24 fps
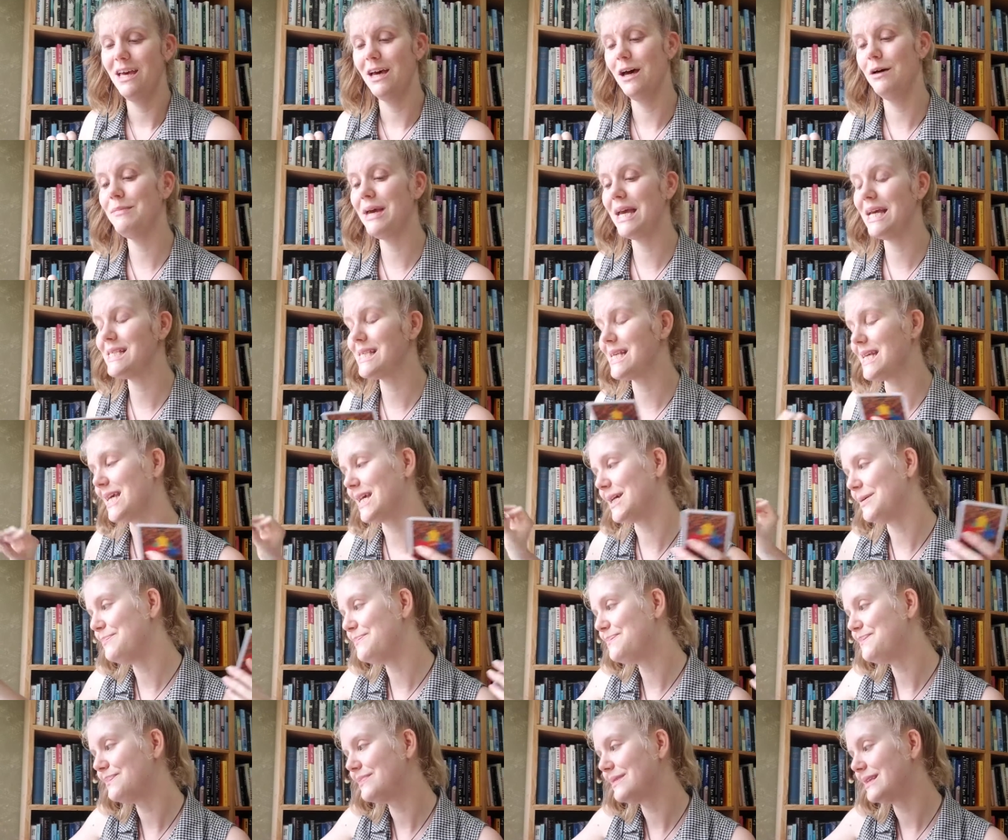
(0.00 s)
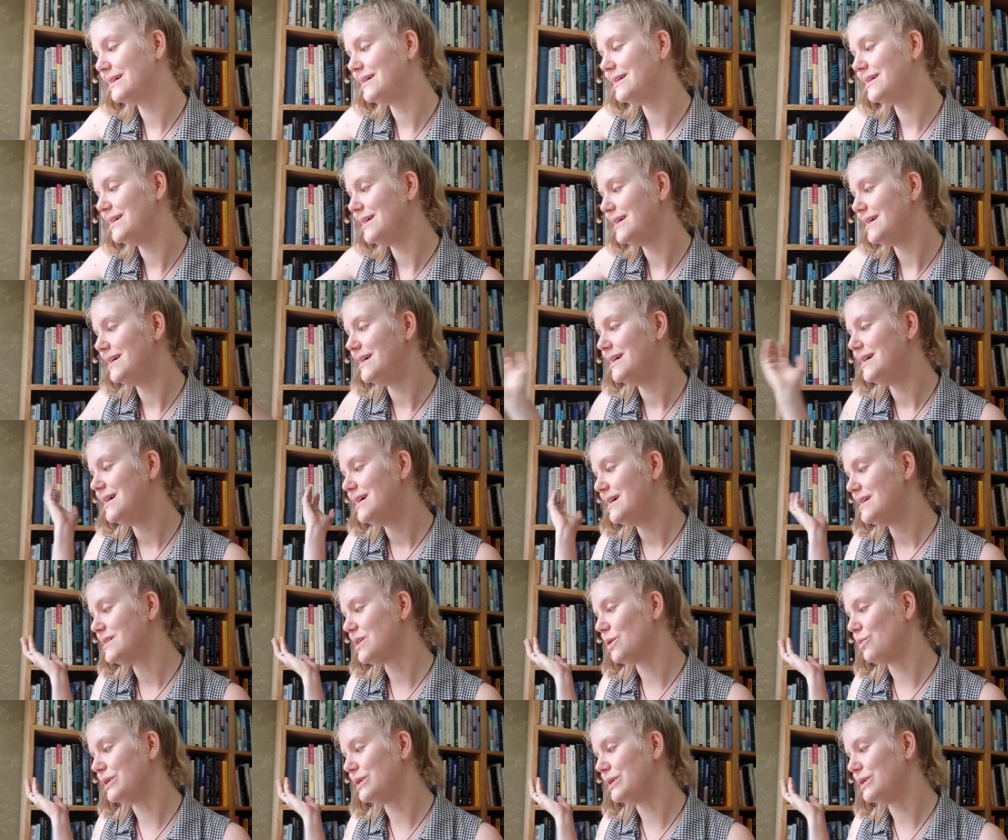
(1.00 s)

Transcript: Amazing. So,